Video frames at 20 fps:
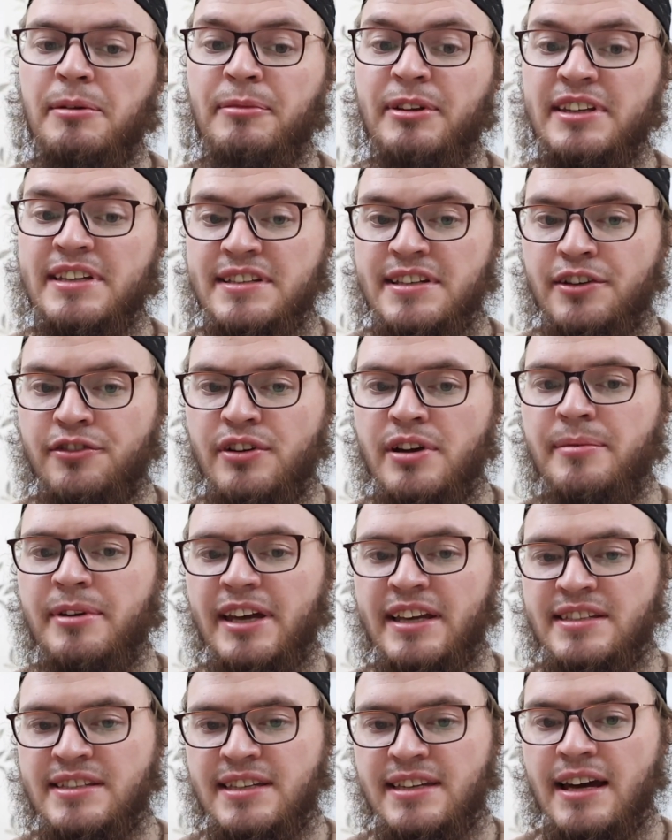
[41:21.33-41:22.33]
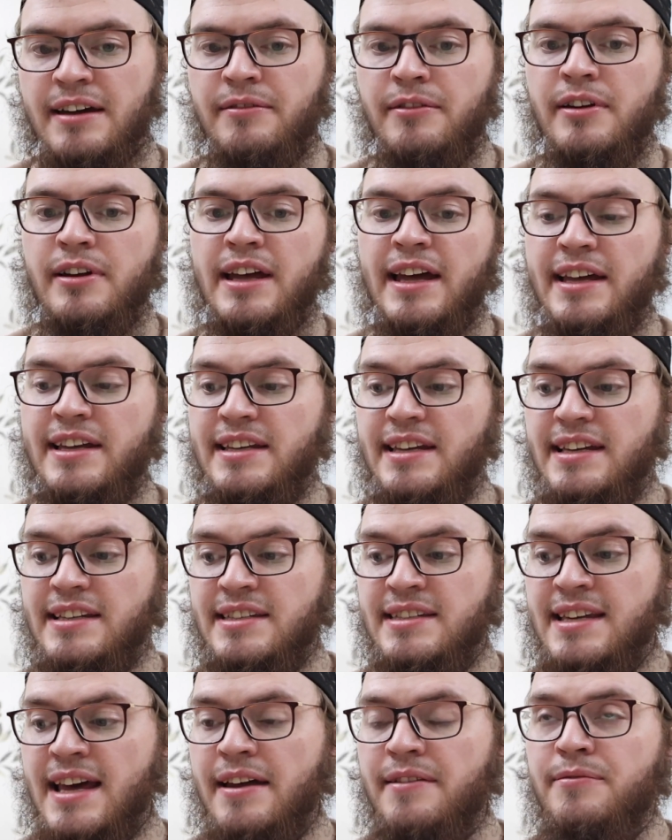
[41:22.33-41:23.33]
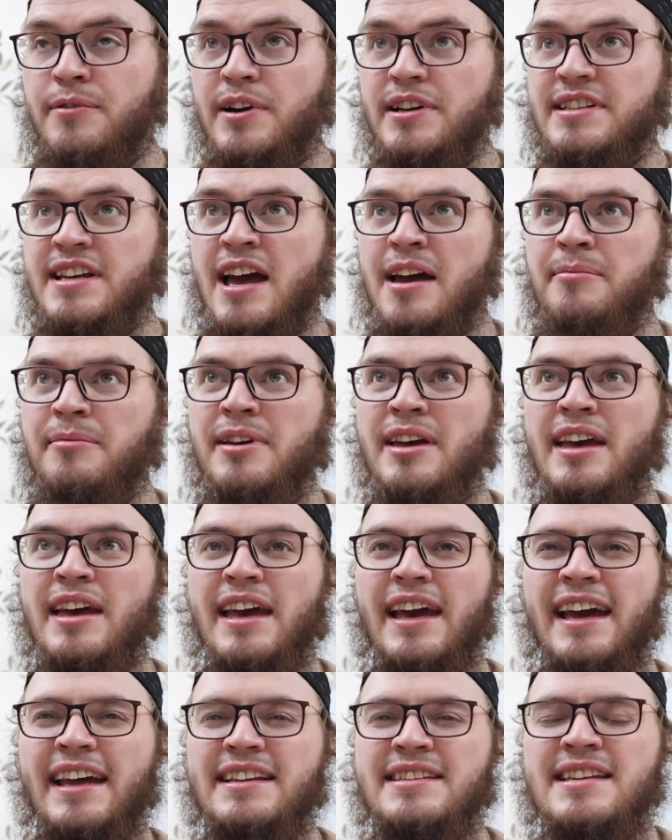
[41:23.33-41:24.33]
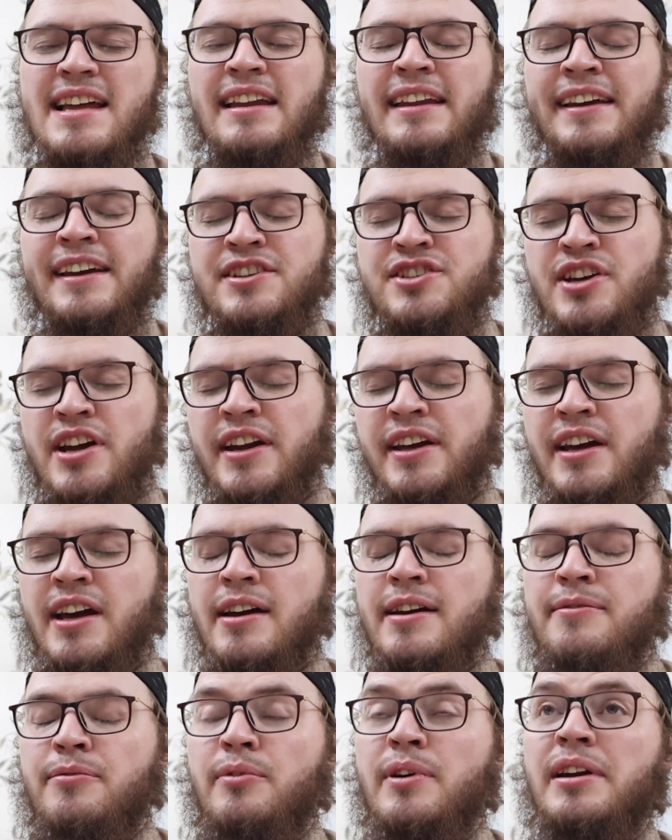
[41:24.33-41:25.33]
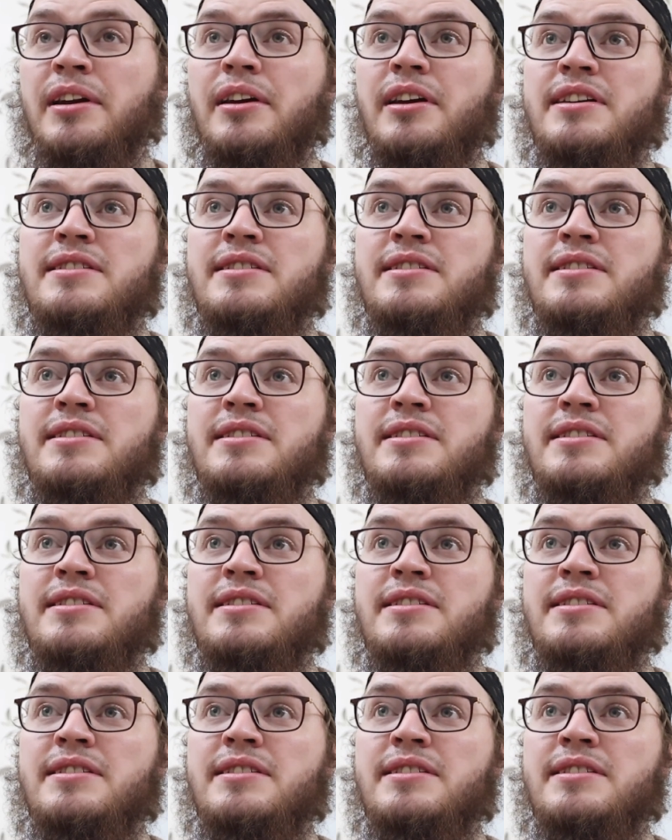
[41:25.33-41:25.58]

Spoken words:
But this agreement is set for a time, and it's not like a shariah.